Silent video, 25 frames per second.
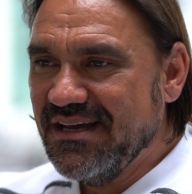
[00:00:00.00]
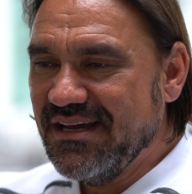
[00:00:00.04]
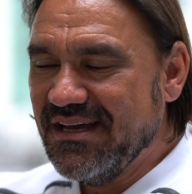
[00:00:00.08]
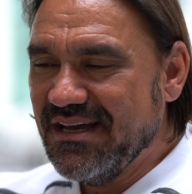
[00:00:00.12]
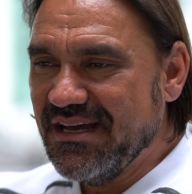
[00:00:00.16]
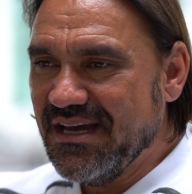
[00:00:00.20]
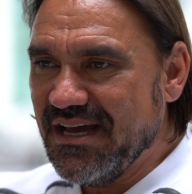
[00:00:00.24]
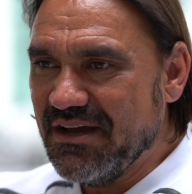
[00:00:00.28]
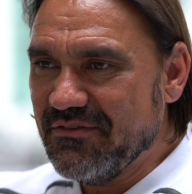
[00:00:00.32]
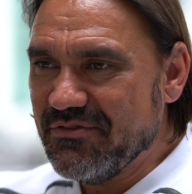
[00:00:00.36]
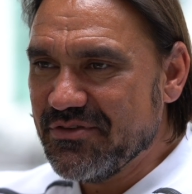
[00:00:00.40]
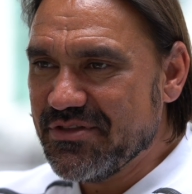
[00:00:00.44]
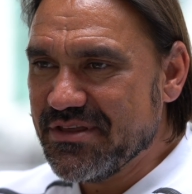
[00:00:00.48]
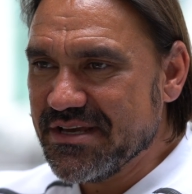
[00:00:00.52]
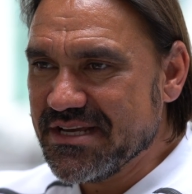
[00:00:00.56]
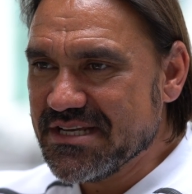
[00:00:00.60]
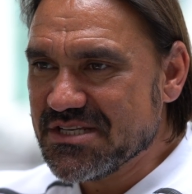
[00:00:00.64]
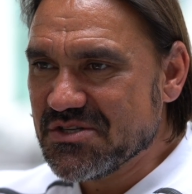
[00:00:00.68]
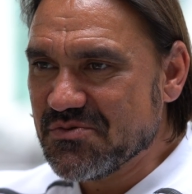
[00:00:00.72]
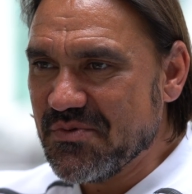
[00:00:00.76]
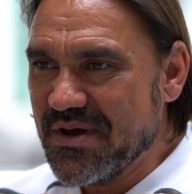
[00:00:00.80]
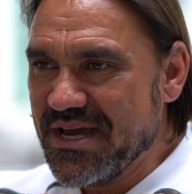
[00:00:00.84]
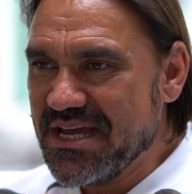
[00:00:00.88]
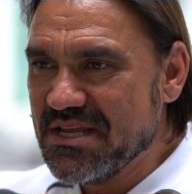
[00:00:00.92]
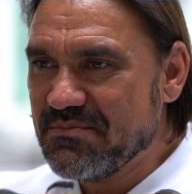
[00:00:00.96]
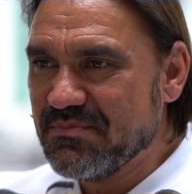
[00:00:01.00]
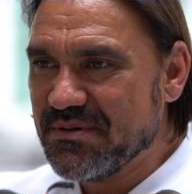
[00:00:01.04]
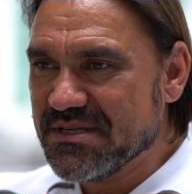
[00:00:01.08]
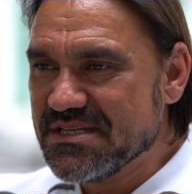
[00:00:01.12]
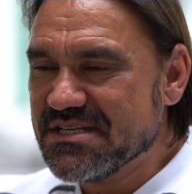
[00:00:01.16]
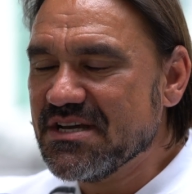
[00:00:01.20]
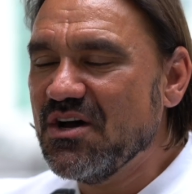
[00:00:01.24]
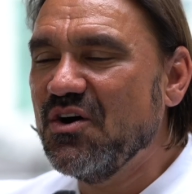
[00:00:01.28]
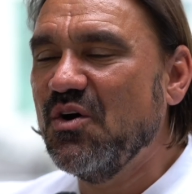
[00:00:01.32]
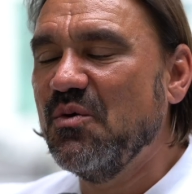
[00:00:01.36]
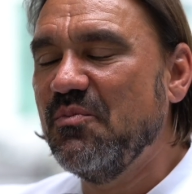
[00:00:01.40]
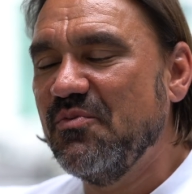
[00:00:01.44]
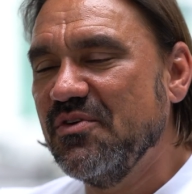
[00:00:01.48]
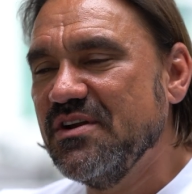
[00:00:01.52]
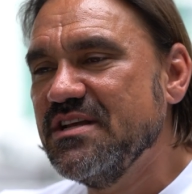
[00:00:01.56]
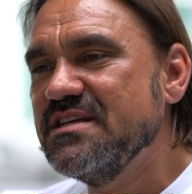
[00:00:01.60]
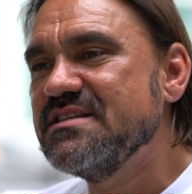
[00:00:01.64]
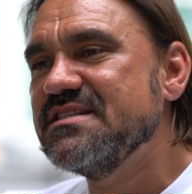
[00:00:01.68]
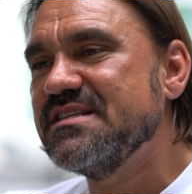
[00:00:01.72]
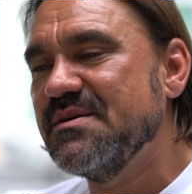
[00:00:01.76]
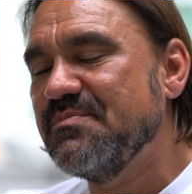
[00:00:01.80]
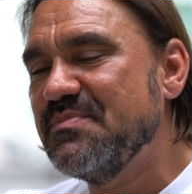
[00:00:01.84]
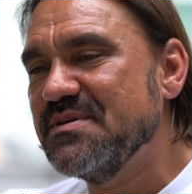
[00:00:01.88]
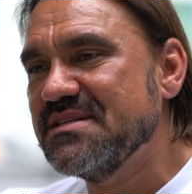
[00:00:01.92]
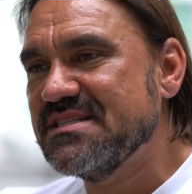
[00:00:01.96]
Everything is great, but
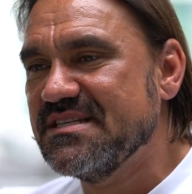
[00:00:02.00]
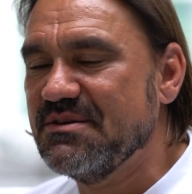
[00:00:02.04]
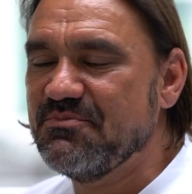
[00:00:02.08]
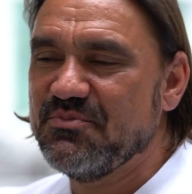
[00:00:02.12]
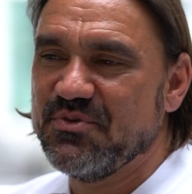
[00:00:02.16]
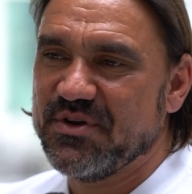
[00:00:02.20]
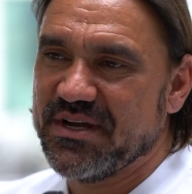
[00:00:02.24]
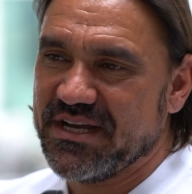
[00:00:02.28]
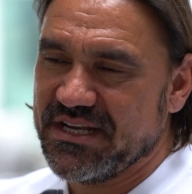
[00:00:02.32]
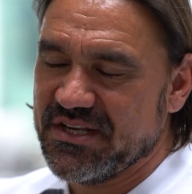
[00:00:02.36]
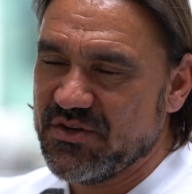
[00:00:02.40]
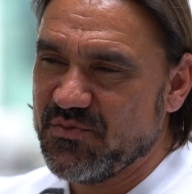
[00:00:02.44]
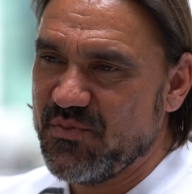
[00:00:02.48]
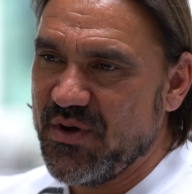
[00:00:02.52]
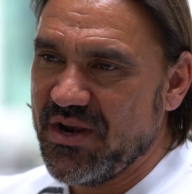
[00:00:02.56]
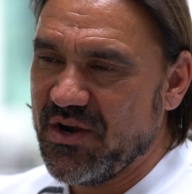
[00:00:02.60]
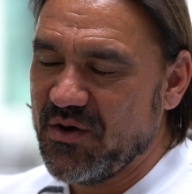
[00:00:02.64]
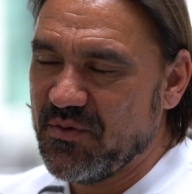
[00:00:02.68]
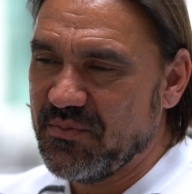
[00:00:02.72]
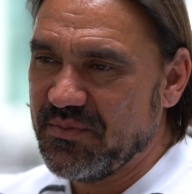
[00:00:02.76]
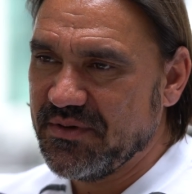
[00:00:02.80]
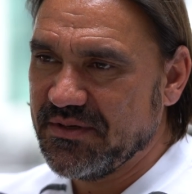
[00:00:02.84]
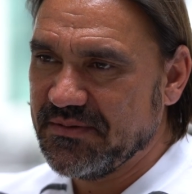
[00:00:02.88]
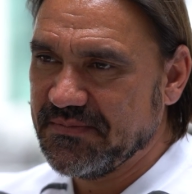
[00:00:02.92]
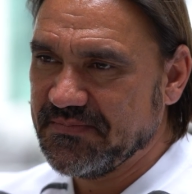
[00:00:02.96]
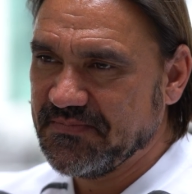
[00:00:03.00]
hopefully step by step you can develop.